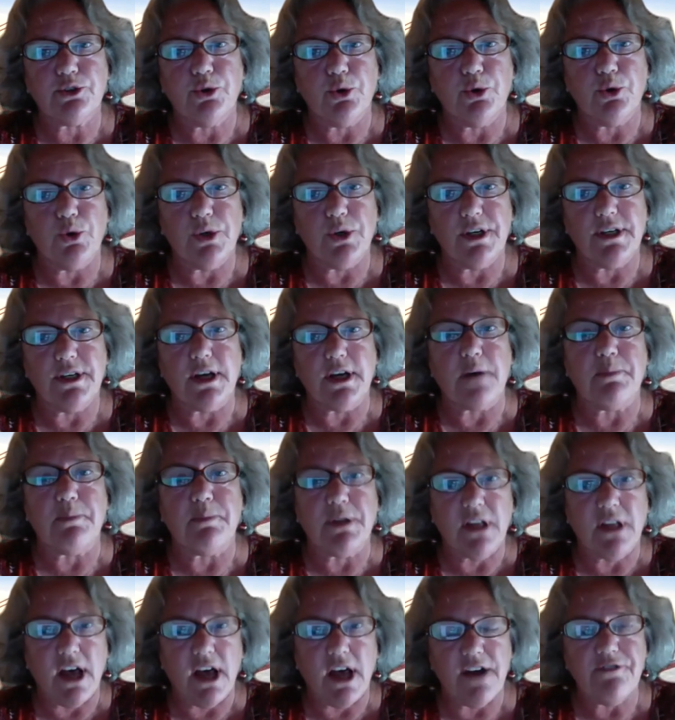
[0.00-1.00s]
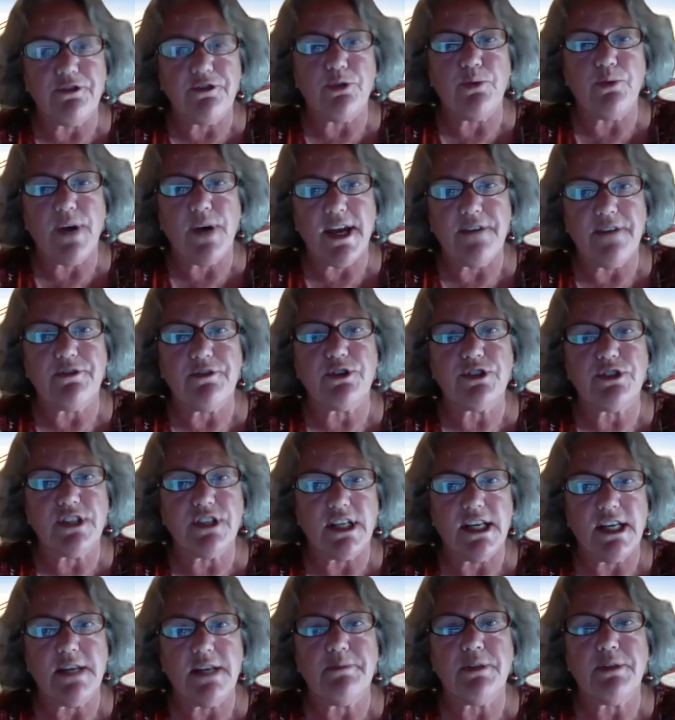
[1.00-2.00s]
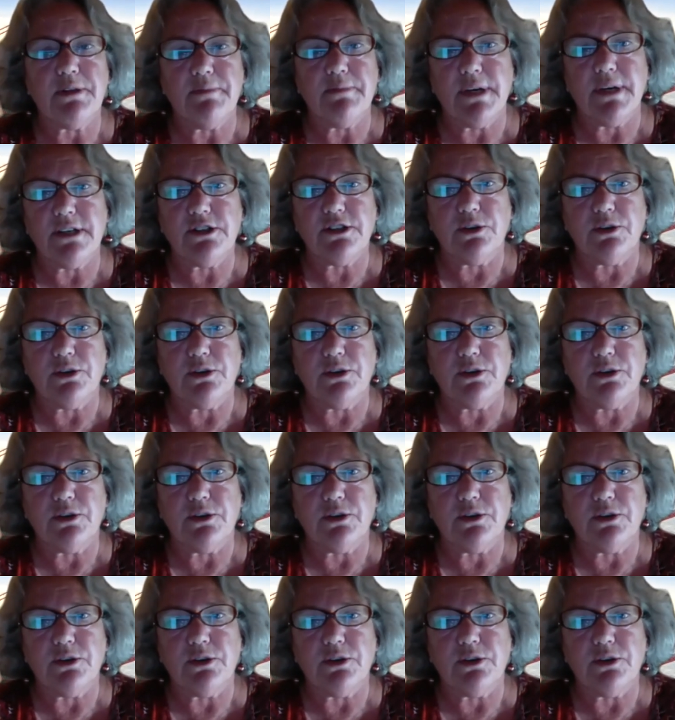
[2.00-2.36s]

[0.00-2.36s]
could apply for waivers and implement